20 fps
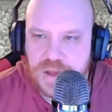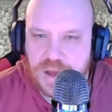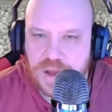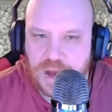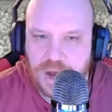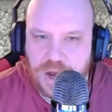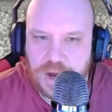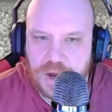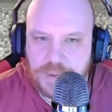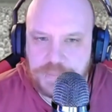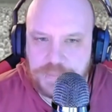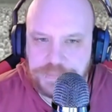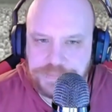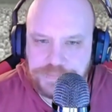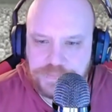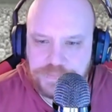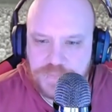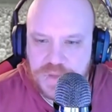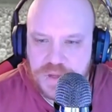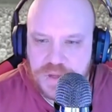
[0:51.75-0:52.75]

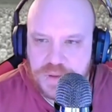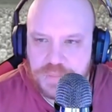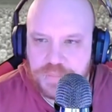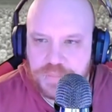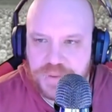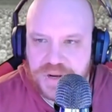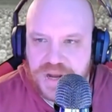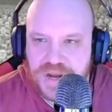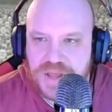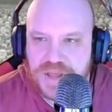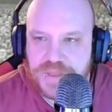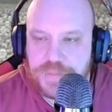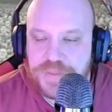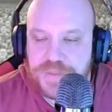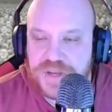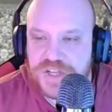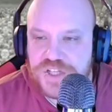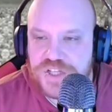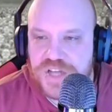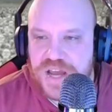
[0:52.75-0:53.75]
But the
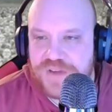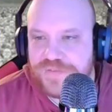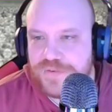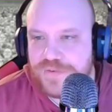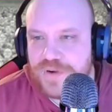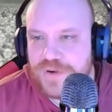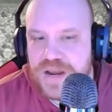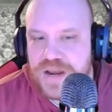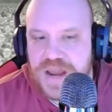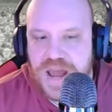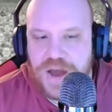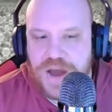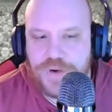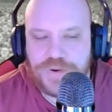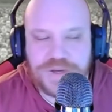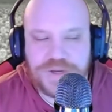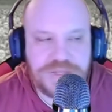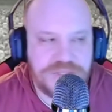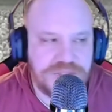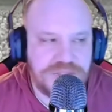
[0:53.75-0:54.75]
big chat for right now
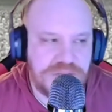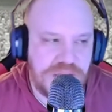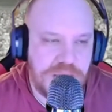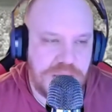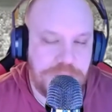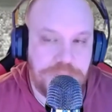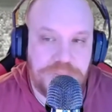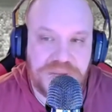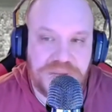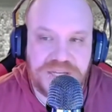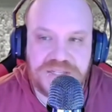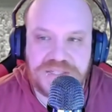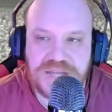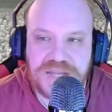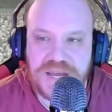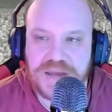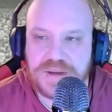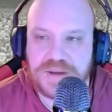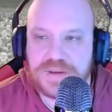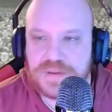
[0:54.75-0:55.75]
is big
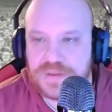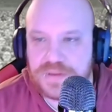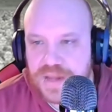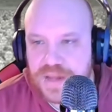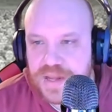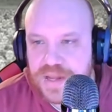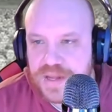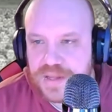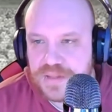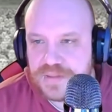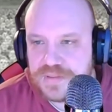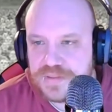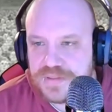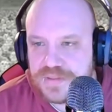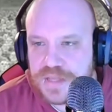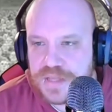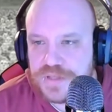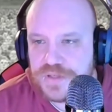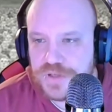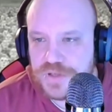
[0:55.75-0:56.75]
tech and
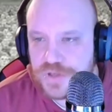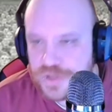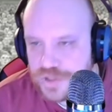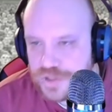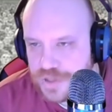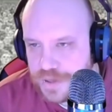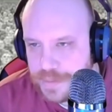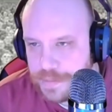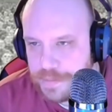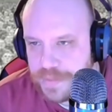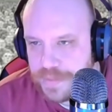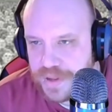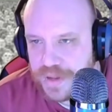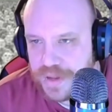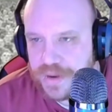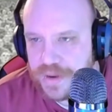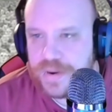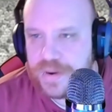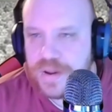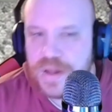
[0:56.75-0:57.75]
censorship
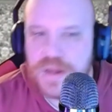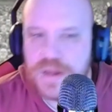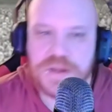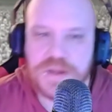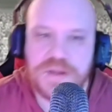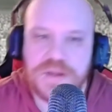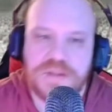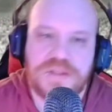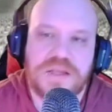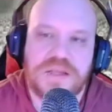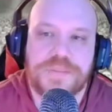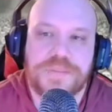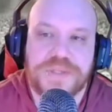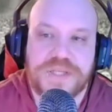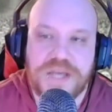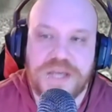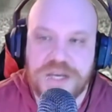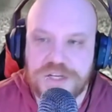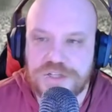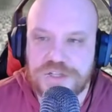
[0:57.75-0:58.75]
and the
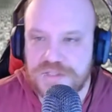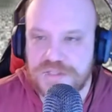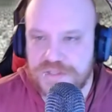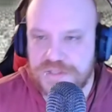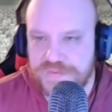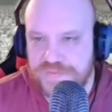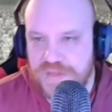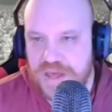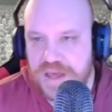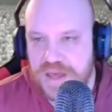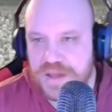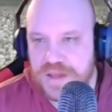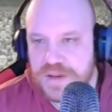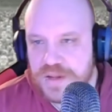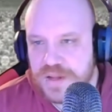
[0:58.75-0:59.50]
implications of that.